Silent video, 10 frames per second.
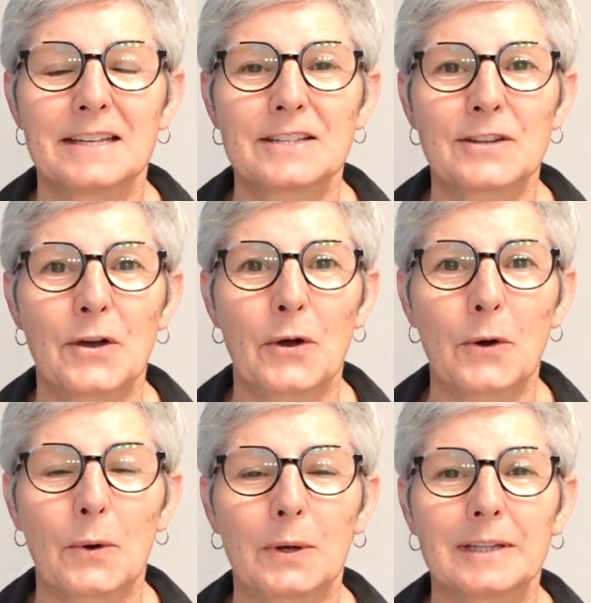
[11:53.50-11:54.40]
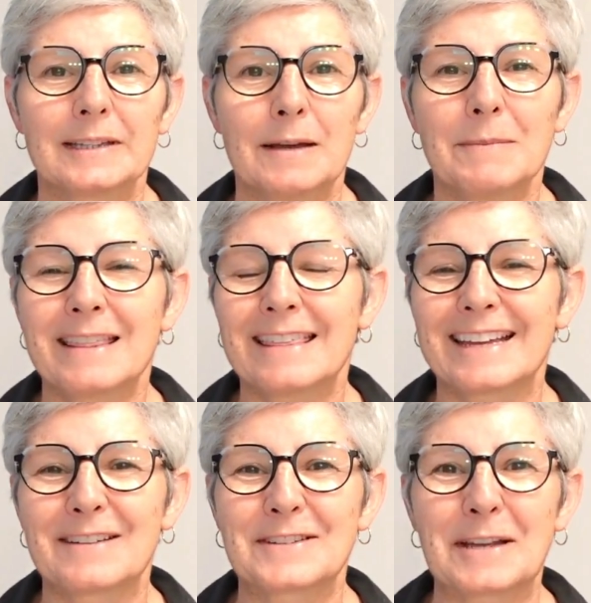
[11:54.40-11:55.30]
So let me
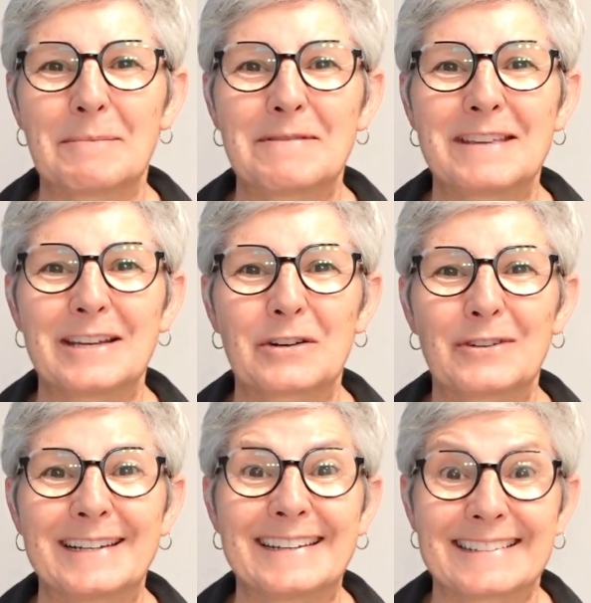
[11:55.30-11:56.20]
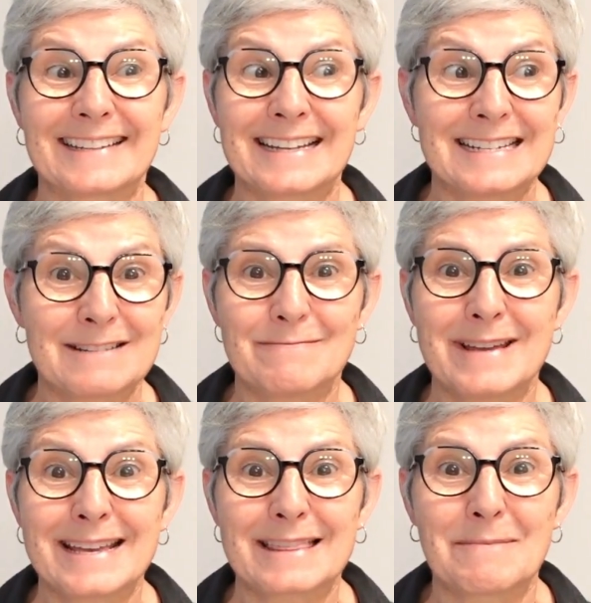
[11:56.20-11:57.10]
think of some of the ingredients. I didn't
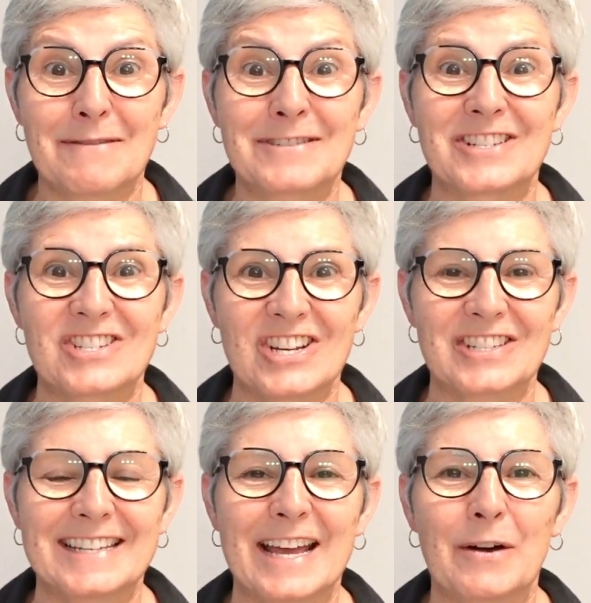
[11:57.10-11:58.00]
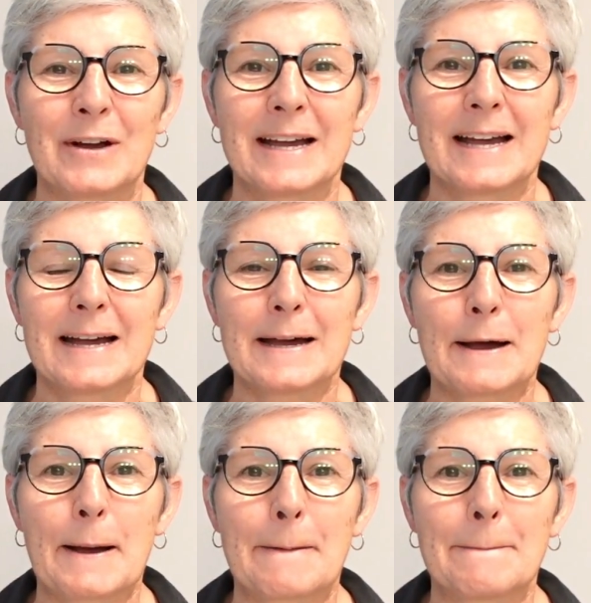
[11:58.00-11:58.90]
make the muffins just now.
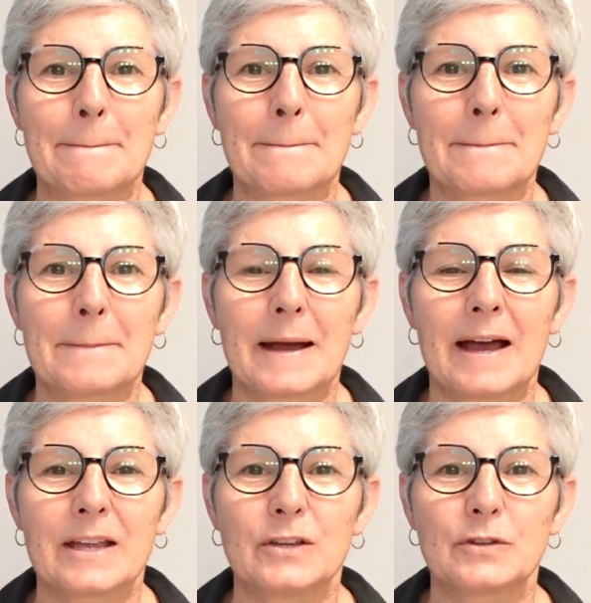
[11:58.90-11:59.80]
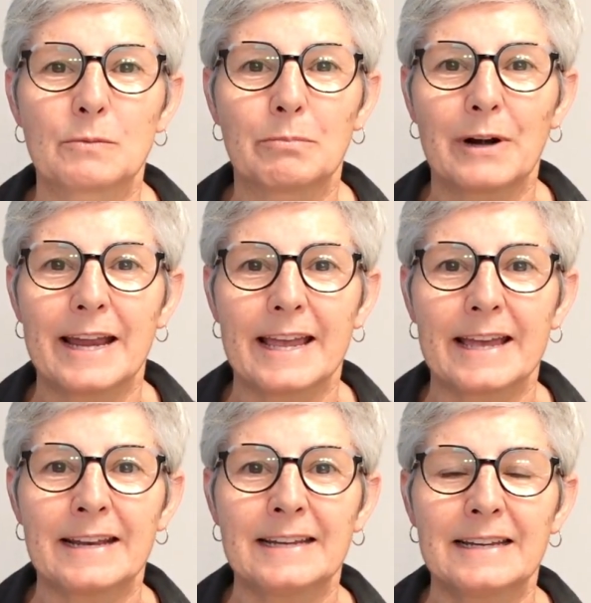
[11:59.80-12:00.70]
I use
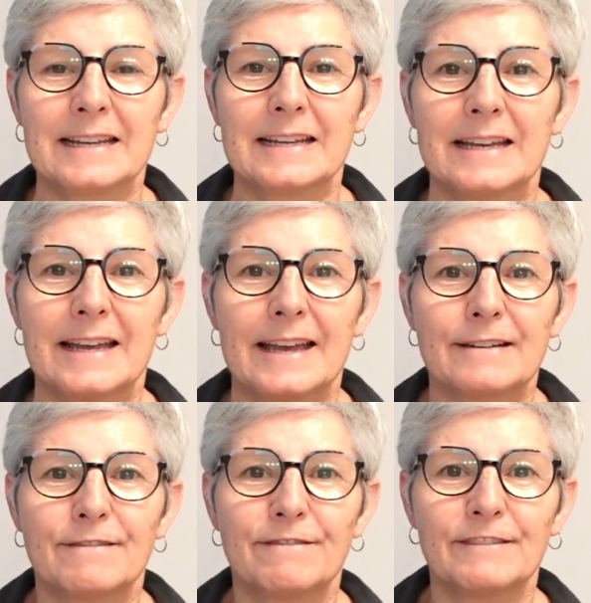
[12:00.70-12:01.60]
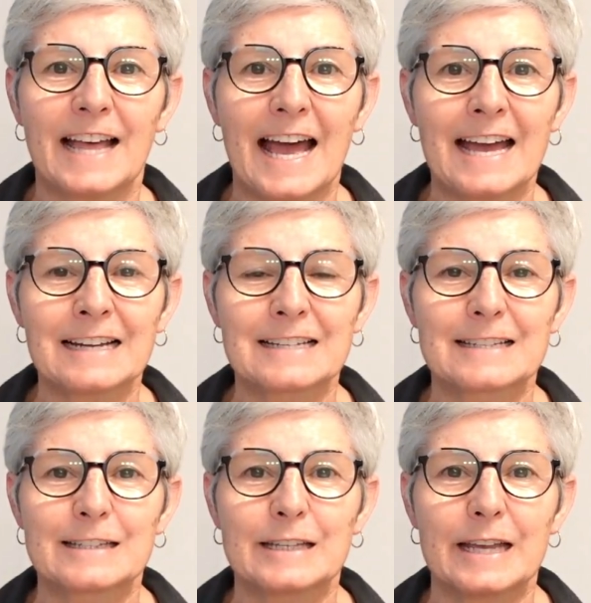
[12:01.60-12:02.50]
bran and
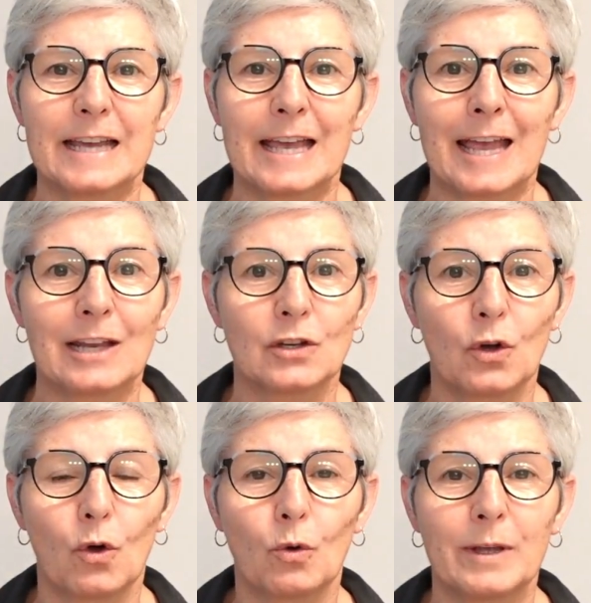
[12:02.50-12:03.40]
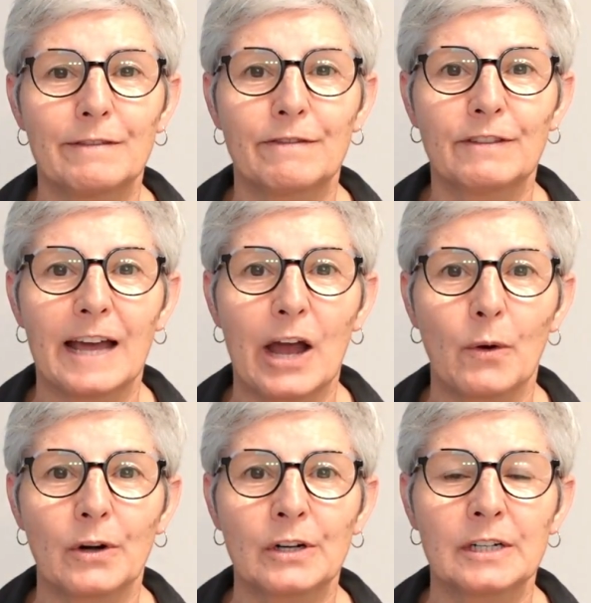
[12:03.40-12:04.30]
flax and whole wheat
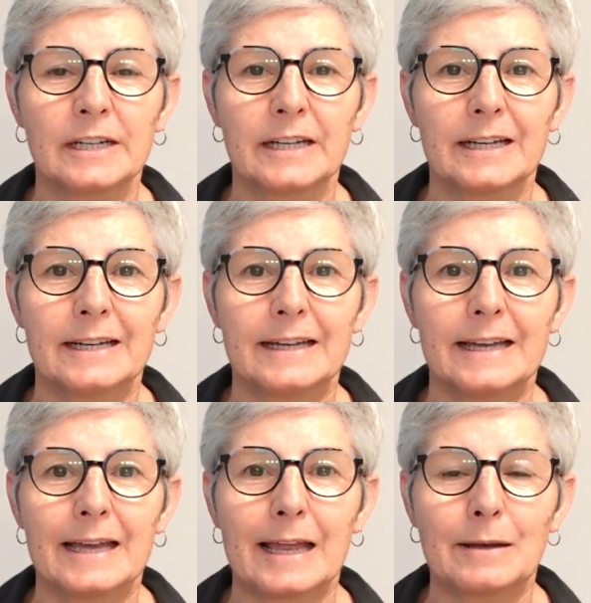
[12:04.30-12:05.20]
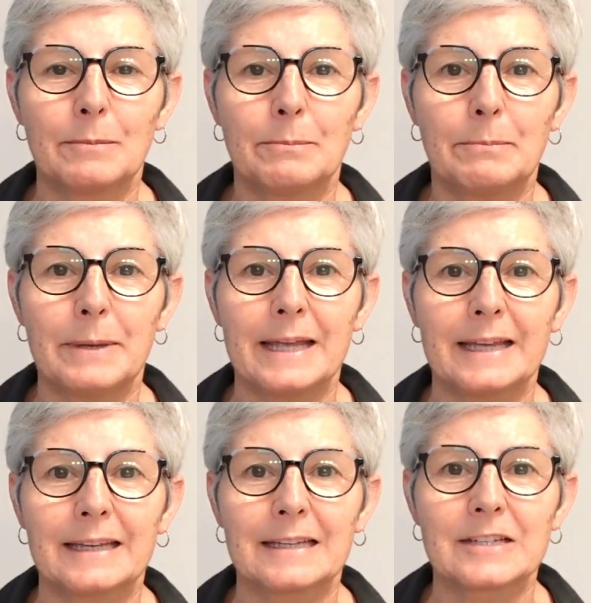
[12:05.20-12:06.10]
flour and
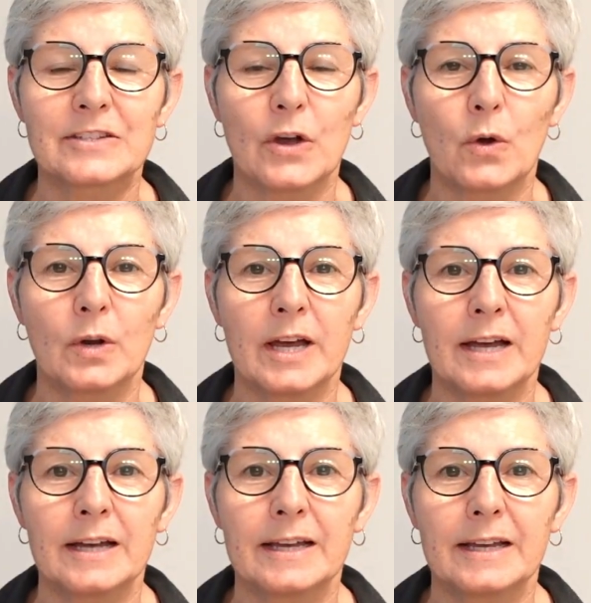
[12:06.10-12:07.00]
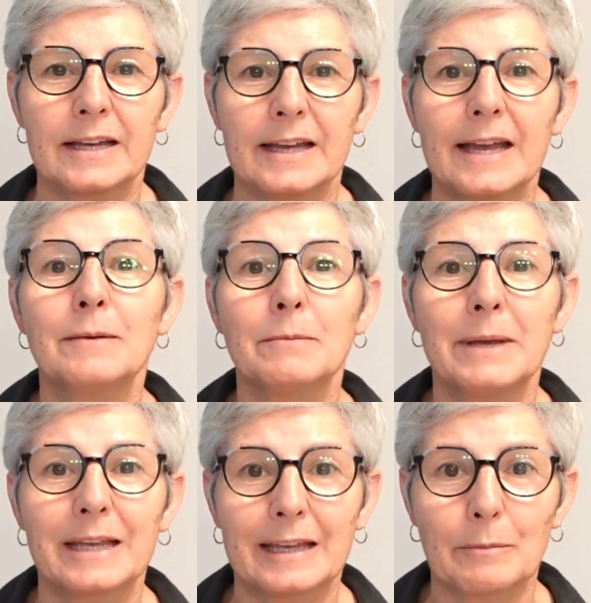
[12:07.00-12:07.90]
baking soda and
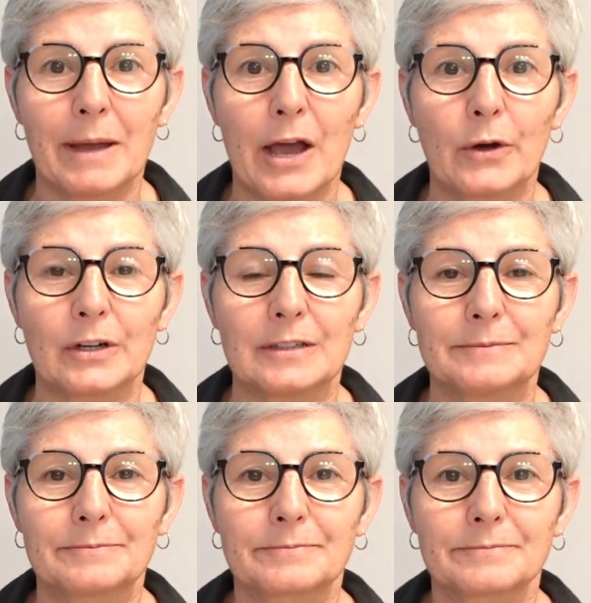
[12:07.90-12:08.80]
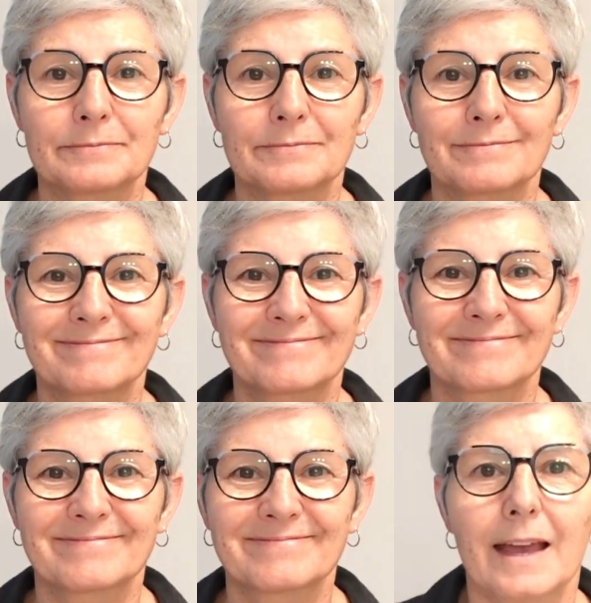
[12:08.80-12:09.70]
baking powder.
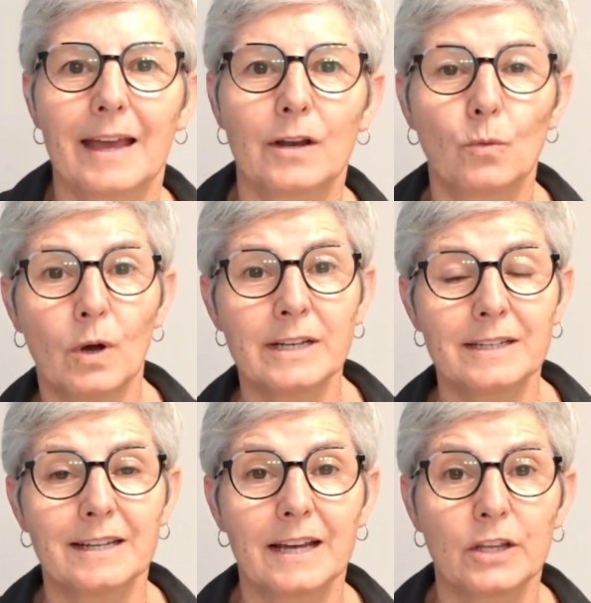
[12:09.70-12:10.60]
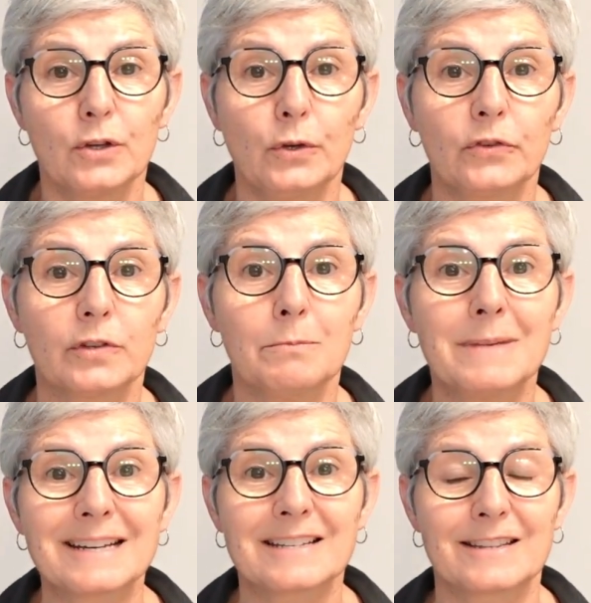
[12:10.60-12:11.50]
And what did I use to
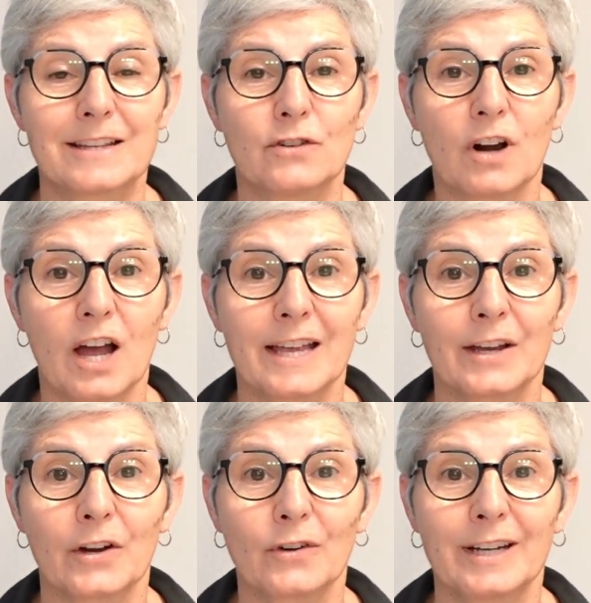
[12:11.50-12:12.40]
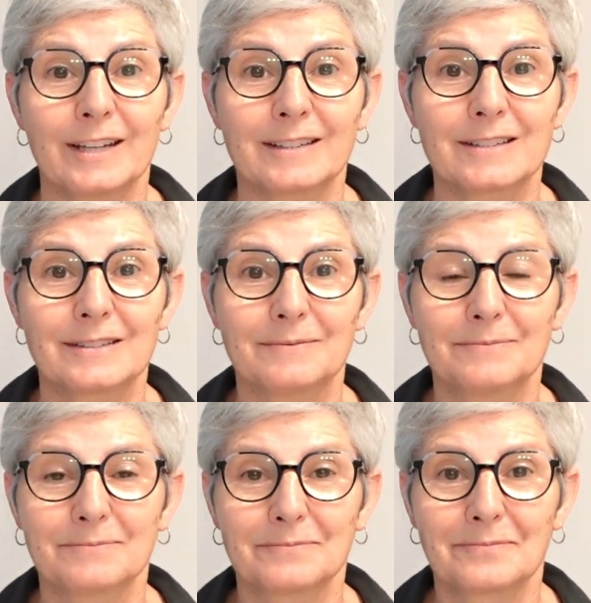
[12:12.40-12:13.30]
mix the dry ingredients?
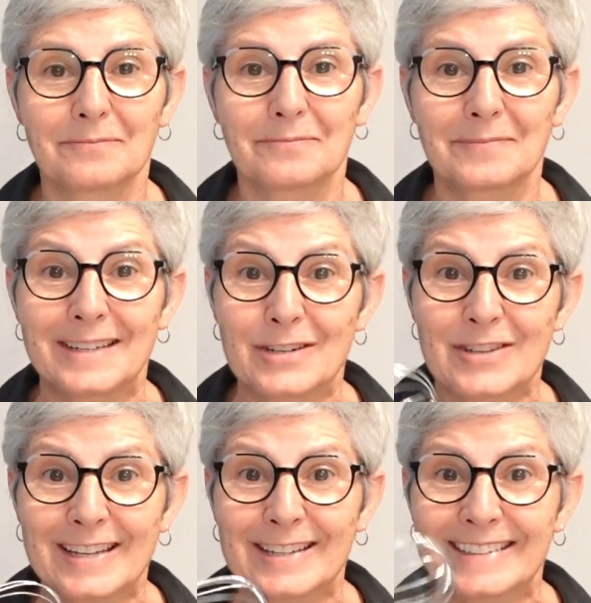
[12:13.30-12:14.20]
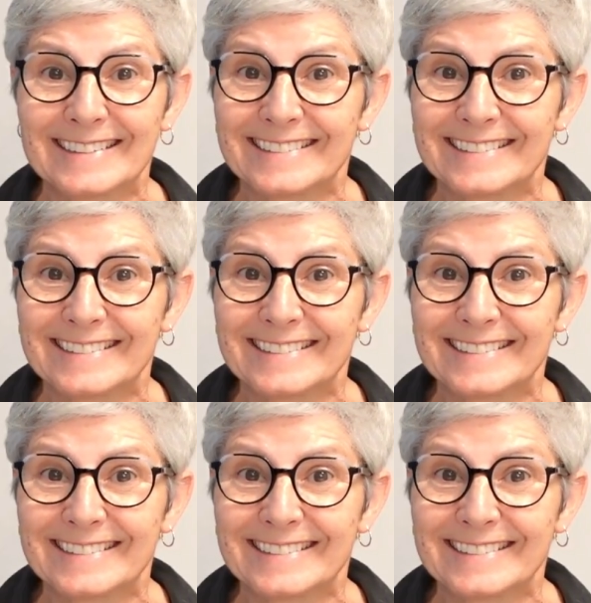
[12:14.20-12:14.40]
Here's a hint.